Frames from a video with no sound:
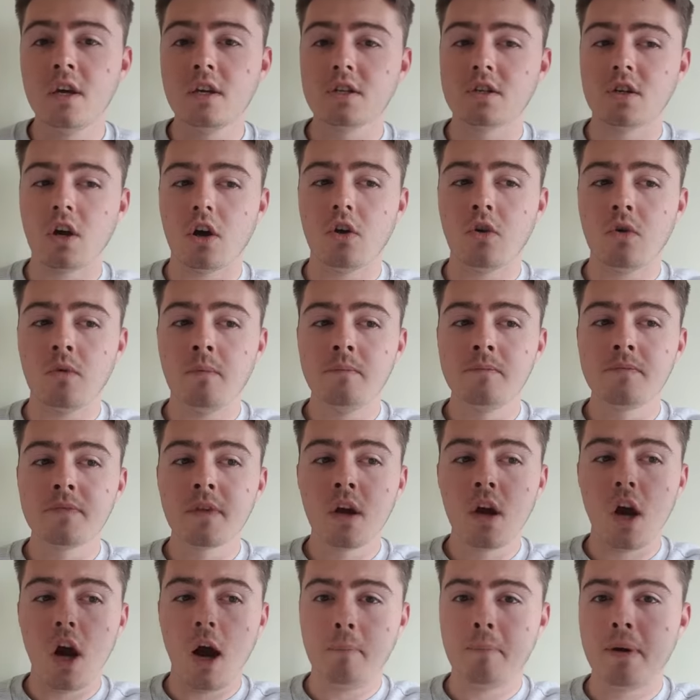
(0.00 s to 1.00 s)
So
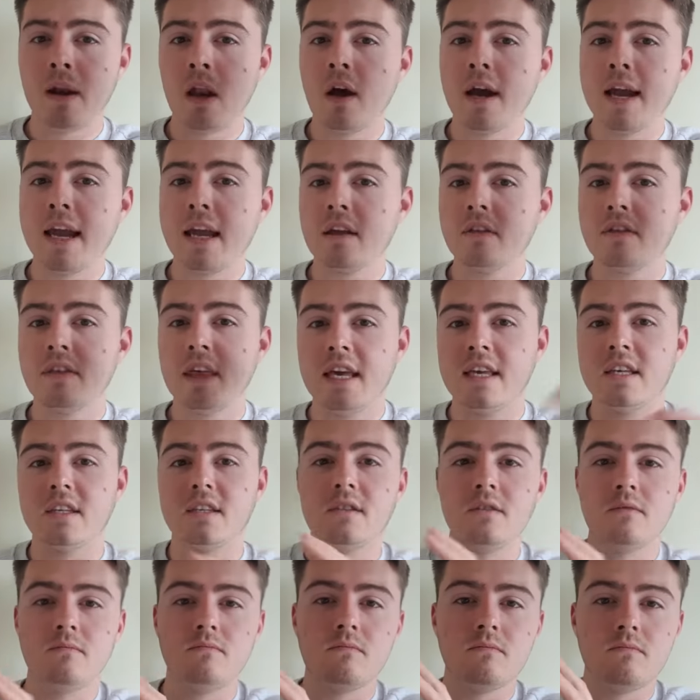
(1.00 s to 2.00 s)
applying
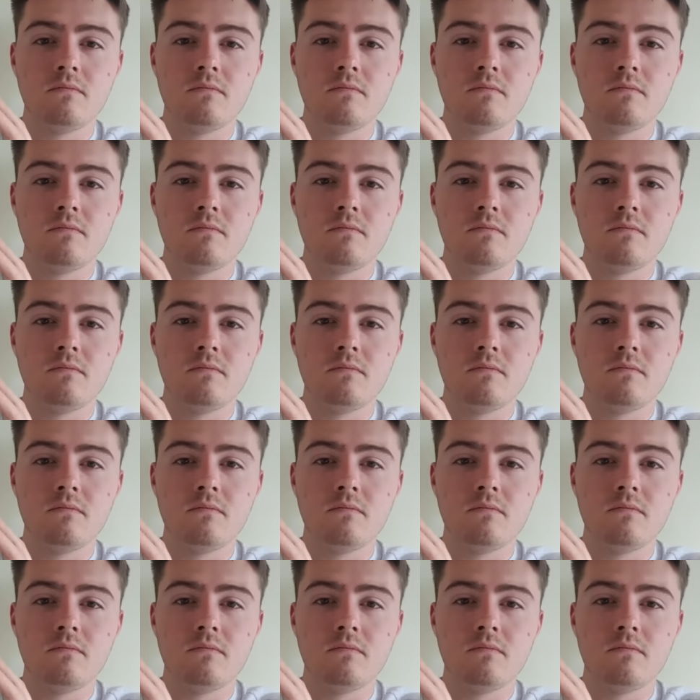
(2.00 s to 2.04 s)
this